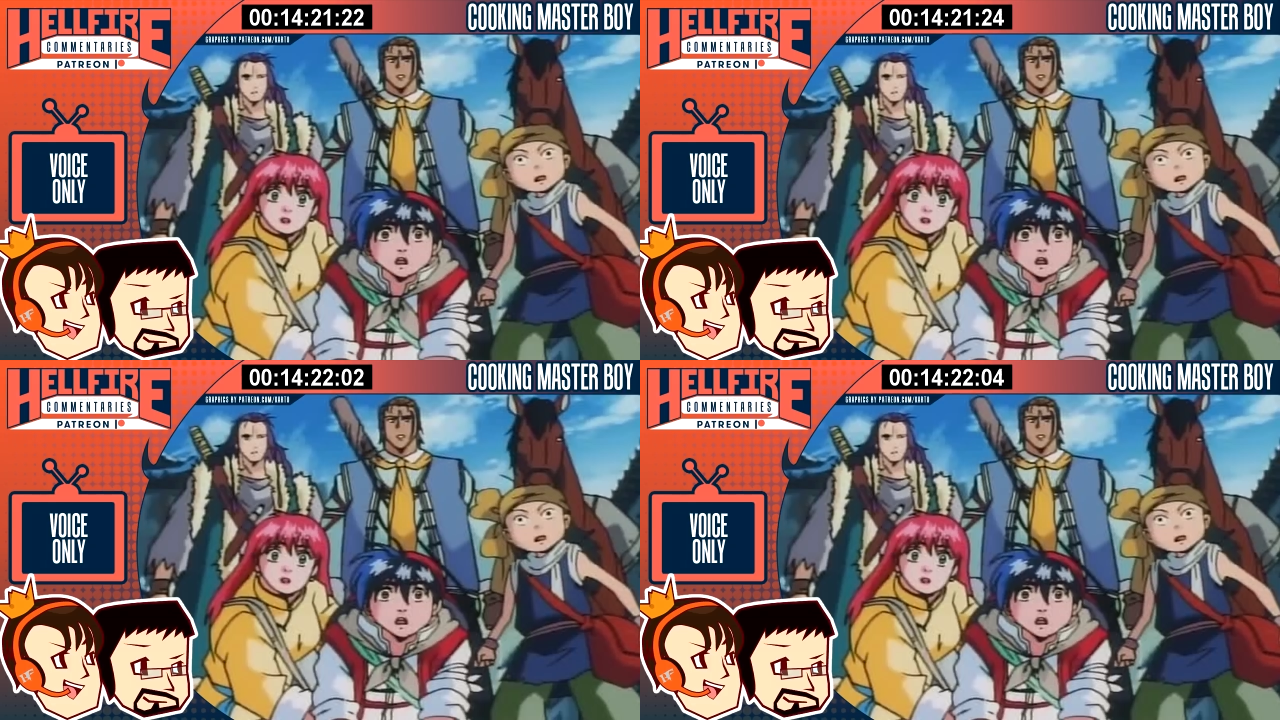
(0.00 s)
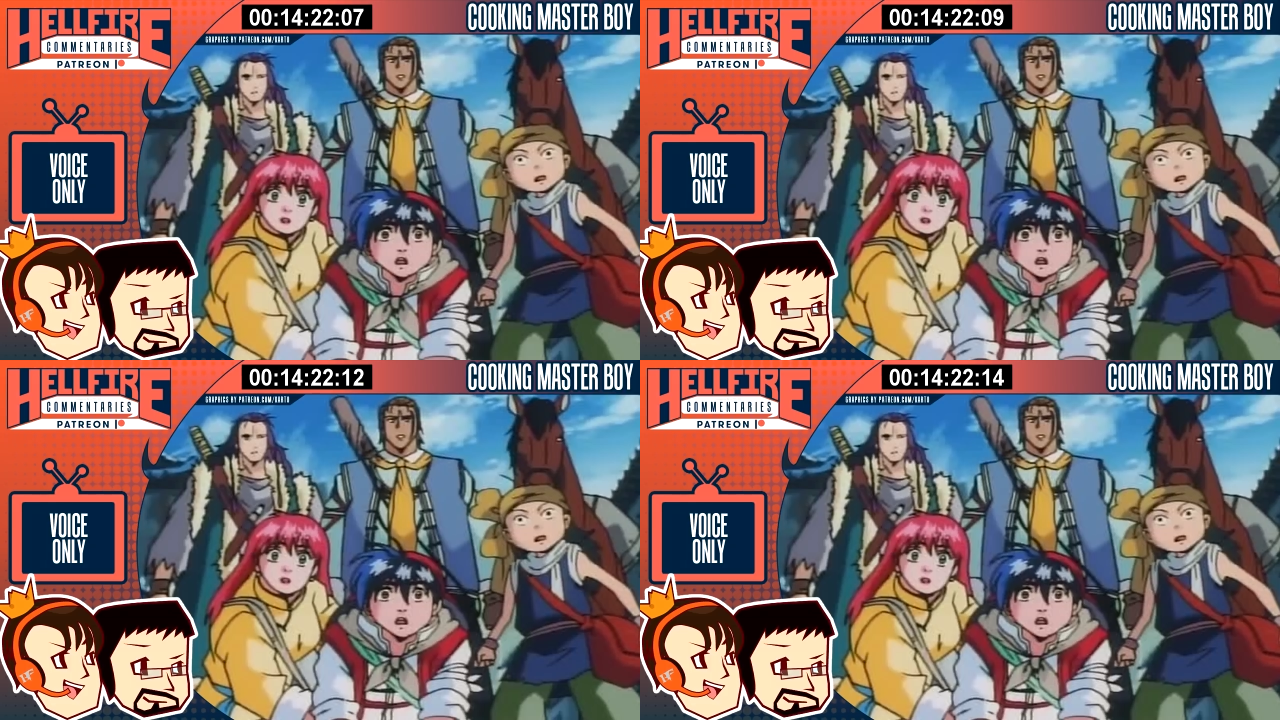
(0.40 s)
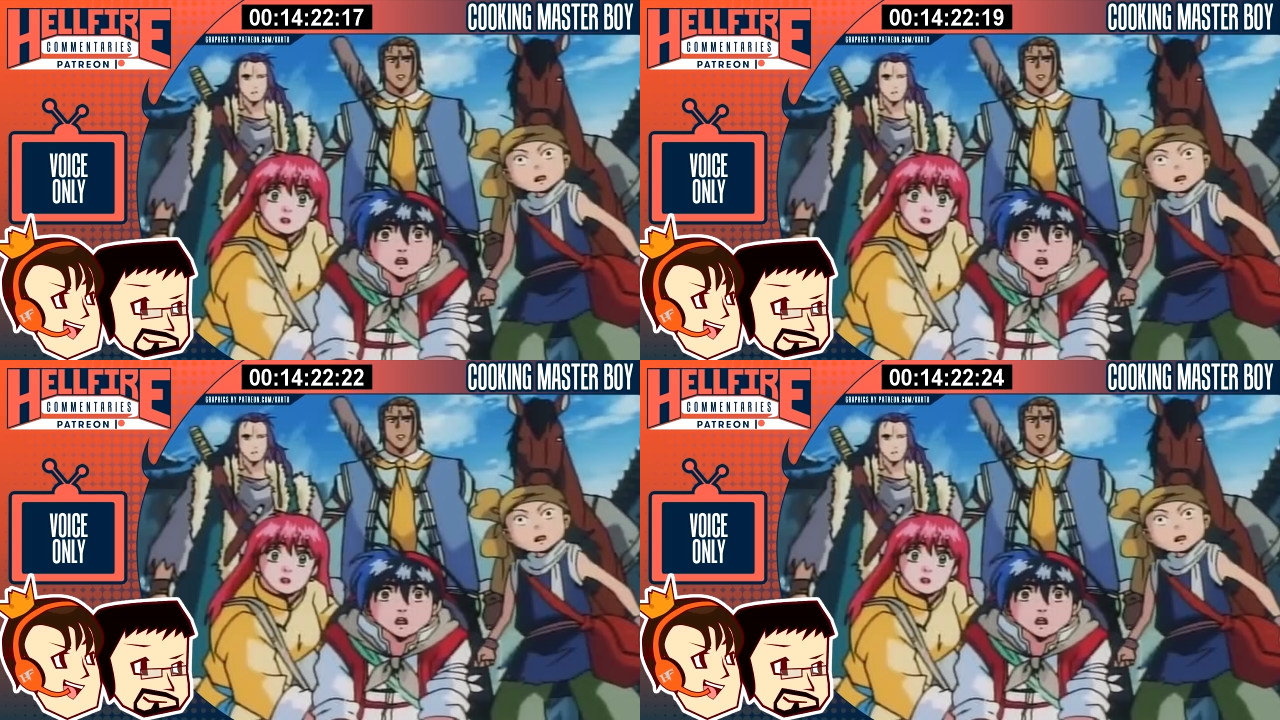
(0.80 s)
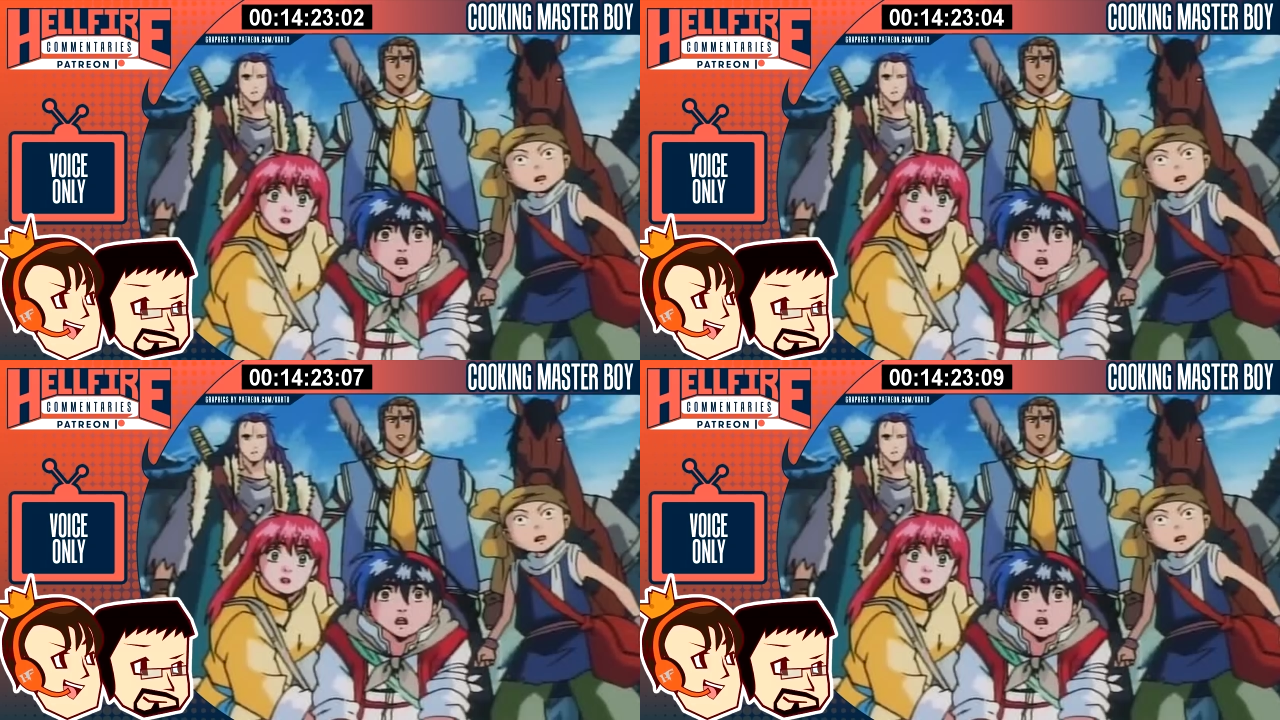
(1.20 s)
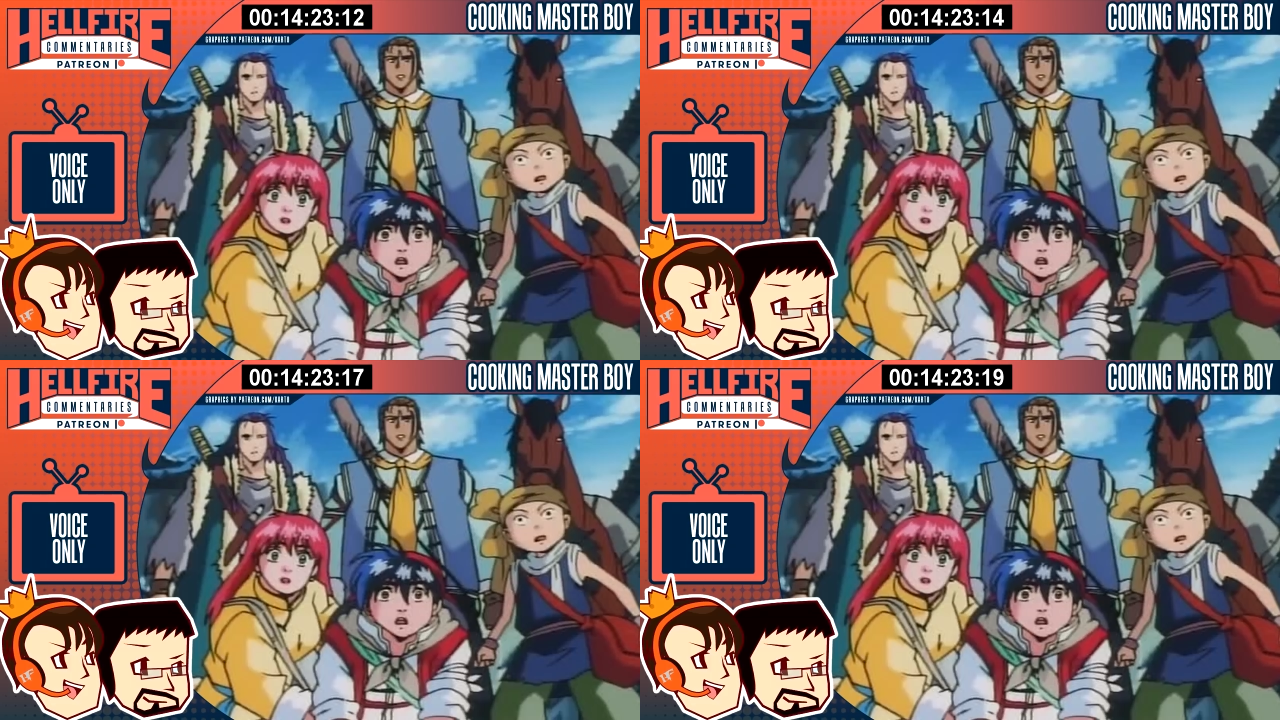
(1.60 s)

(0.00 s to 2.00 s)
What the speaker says: Nothing is said.